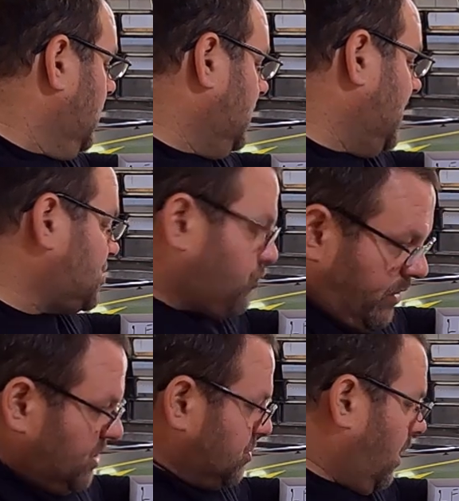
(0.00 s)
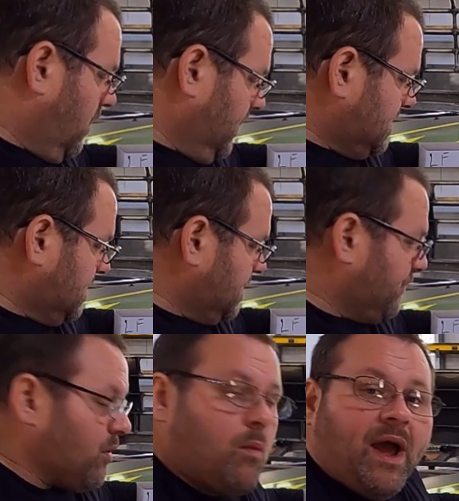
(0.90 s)
let's redraw this a
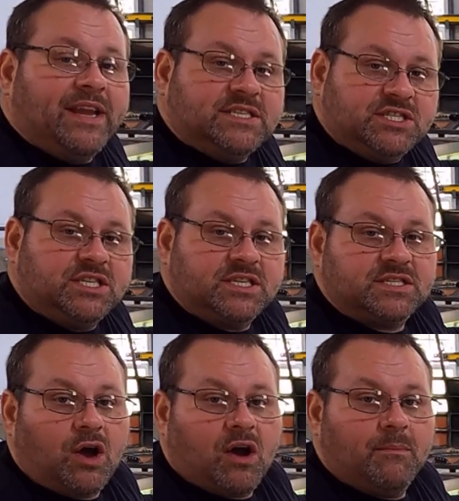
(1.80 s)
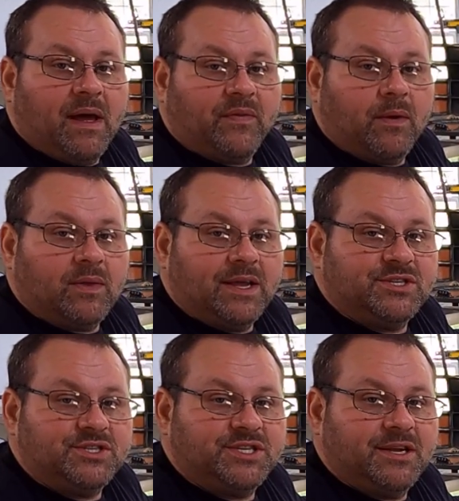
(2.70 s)
different way to just talk about that
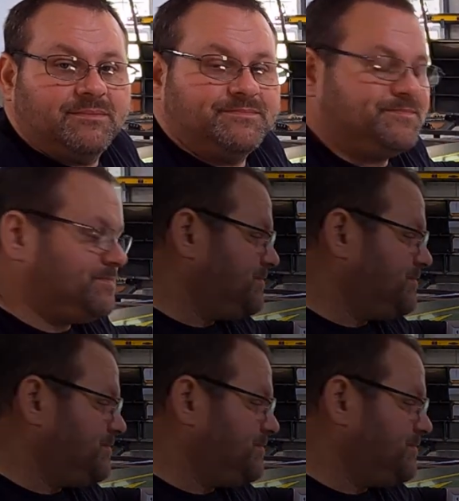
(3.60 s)
relationship.